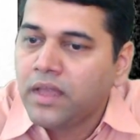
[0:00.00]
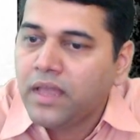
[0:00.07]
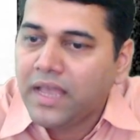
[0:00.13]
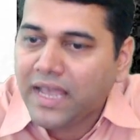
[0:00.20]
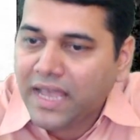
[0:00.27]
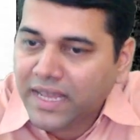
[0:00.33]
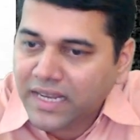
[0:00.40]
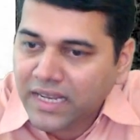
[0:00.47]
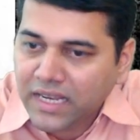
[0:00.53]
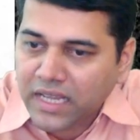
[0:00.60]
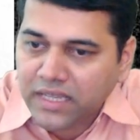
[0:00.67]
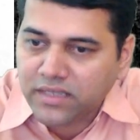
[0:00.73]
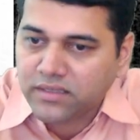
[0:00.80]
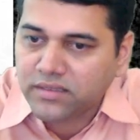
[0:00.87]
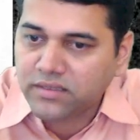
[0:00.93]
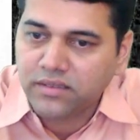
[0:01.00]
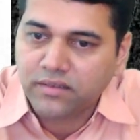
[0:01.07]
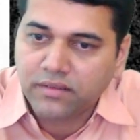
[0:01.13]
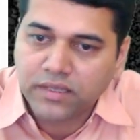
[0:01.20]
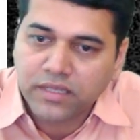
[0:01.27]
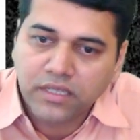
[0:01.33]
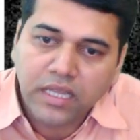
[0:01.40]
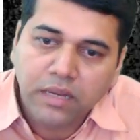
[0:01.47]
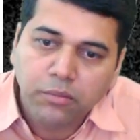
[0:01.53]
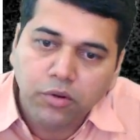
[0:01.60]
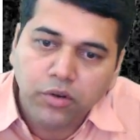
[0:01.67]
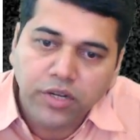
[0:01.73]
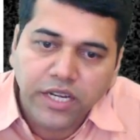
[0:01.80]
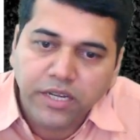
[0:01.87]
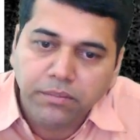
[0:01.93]
Analyze whether the
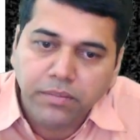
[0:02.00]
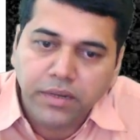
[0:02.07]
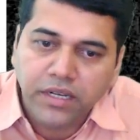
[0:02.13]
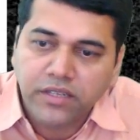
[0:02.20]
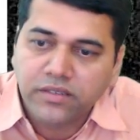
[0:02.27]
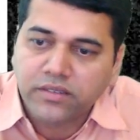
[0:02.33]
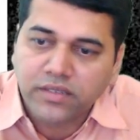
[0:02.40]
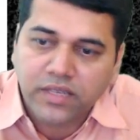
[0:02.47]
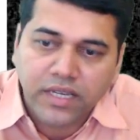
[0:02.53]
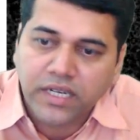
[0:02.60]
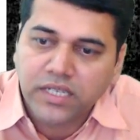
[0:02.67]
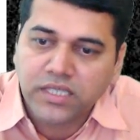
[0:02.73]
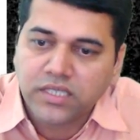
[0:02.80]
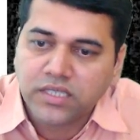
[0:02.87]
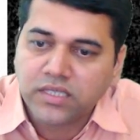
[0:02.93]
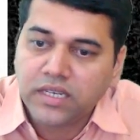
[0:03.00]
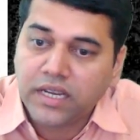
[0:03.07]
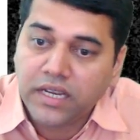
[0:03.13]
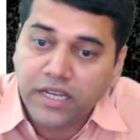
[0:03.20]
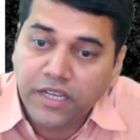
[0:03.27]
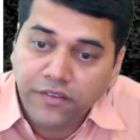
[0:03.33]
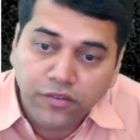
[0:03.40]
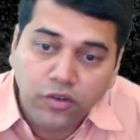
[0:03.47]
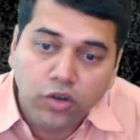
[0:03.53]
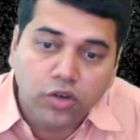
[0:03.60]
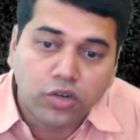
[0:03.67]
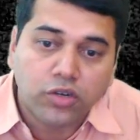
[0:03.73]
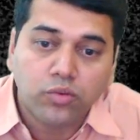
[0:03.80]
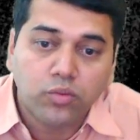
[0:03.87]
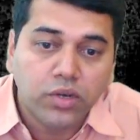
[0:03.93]
above treatment is correct. If
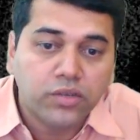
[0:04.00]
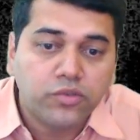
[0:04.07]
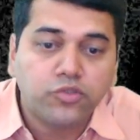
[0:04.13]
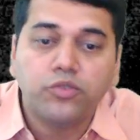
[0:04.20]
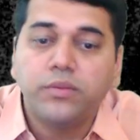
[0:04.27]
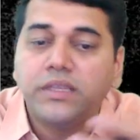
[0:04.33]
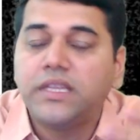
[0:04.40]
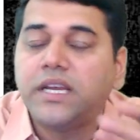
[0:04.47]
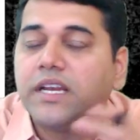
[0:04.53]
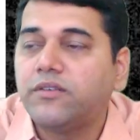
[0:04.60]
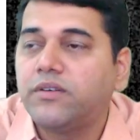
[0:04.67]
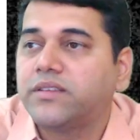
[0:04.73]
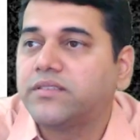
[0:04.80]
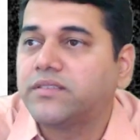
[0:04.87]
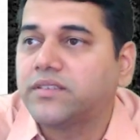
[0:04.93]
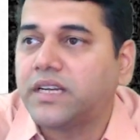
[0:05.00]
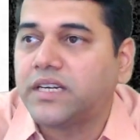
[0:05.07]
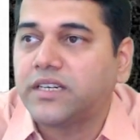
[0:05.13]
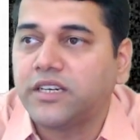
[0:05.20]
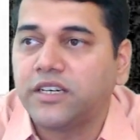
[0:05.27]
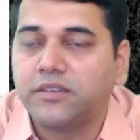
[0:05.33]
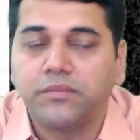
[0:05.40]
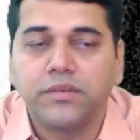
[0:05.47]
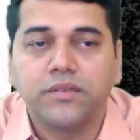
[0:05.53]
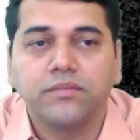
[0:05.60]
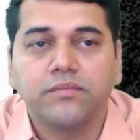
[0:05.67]
not, what should be the advised correct treatment?